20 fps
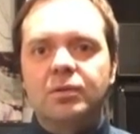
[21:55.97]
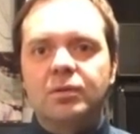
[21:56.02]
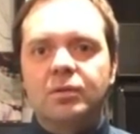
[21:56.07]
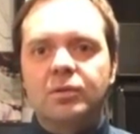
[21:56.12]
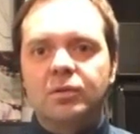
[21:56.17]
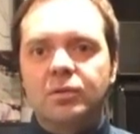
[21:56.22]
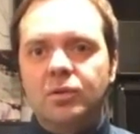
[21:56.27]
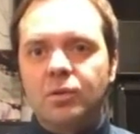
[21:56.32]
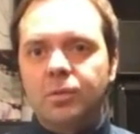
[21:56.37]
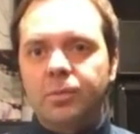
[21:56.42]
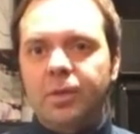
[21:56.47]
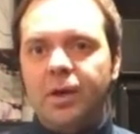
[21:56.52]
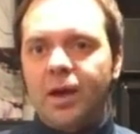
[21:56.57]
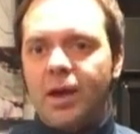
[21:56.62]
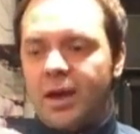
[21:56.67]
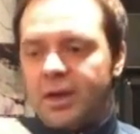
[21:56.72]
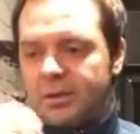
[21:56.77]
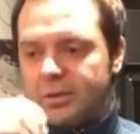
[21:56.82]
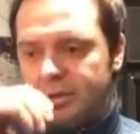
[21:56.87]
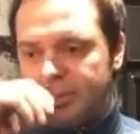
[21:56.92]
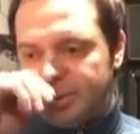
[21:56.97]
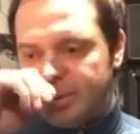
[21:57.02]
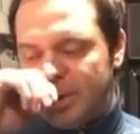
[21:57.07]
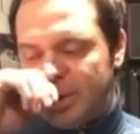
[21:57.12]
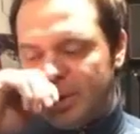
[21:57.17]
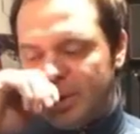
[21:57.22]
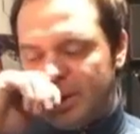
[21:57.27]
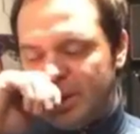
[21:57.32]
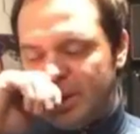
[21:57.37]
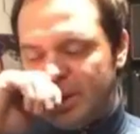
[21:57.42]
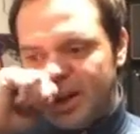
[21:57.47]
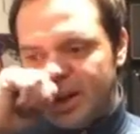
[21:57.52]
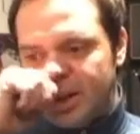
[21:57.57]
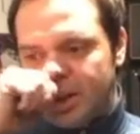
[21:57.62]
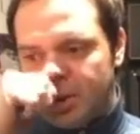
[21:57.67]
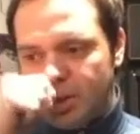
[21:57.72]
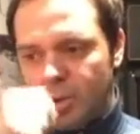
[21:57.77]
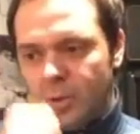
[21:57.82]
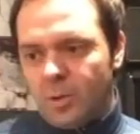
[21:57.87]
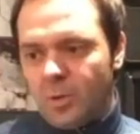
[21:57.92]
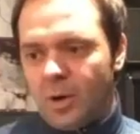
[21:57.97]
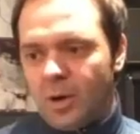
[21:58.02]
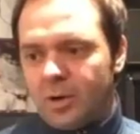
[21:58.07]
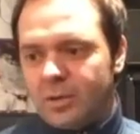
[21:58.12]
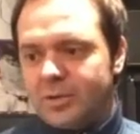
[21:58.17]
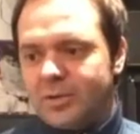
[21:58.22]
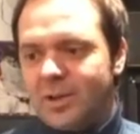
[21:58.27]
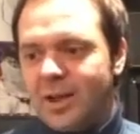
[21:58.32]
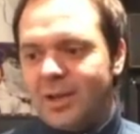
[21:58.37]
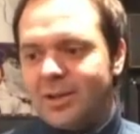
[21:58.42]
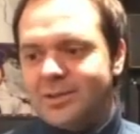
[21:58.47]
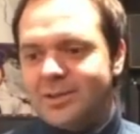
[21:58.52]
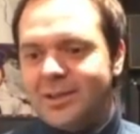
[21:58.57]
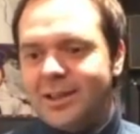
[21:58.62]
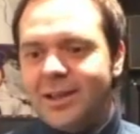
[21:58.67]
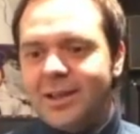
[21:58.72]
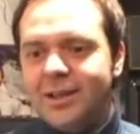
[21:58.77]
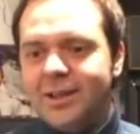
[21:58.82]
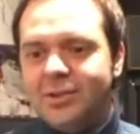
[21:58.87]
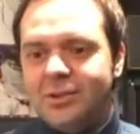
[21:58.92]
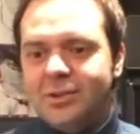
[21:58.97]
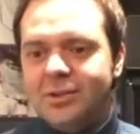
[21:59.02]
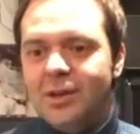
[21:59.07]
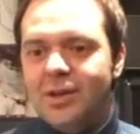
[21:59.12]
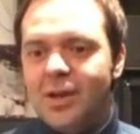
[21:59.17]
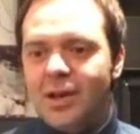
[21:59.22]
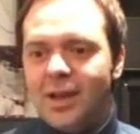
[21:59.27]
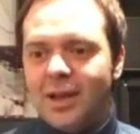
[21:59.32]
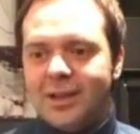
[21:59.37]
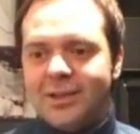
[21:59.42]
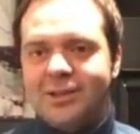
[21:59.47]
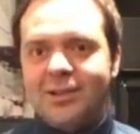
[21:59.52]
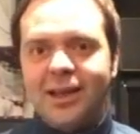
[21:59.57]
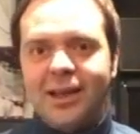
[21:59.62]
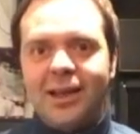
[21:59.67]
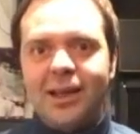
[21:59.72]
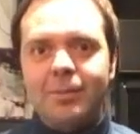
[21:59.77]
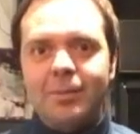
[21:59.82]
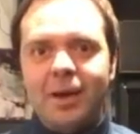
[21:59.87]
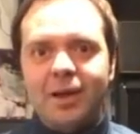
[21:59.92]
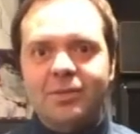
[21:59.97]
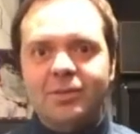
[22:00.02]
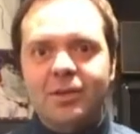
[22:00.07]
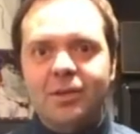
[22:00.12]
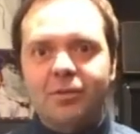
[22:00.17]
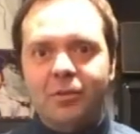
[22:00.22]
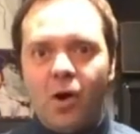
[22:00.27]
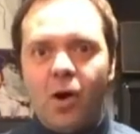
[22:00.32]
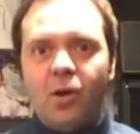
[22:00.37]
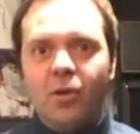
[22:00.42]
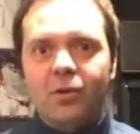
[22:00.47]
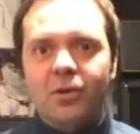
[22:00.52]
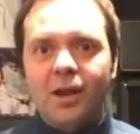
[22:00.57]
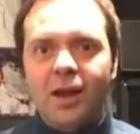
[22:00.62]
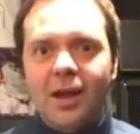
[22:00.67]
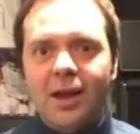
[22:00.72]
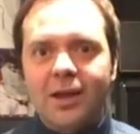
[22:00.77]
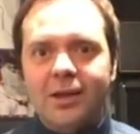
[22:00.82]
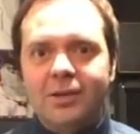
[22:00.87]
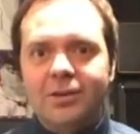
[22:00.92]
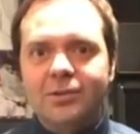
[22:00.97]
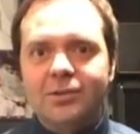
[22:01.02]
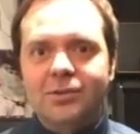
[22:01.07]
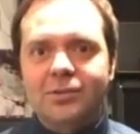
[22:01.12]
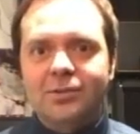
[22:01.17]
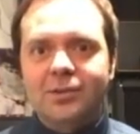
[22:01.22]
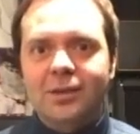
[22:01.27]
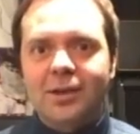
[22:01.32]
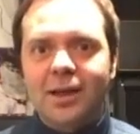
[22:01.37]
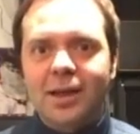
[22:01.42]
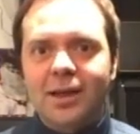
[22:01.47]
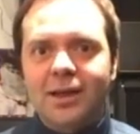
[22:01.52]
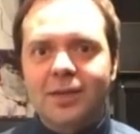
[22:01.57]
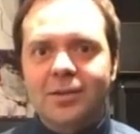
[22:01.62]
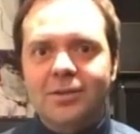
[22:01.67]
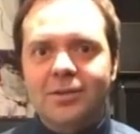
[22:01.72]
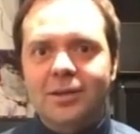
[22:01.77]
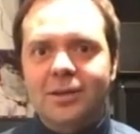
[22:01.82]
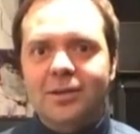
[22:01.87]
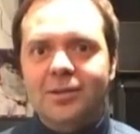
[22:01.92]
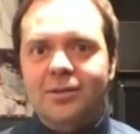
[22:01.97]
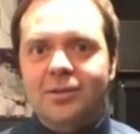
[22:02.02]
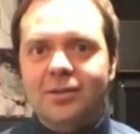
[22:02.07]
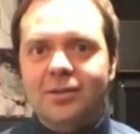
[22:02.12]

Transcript: super big acts have been trying to sell tickets, like Ticketmaster for online gigs, and it's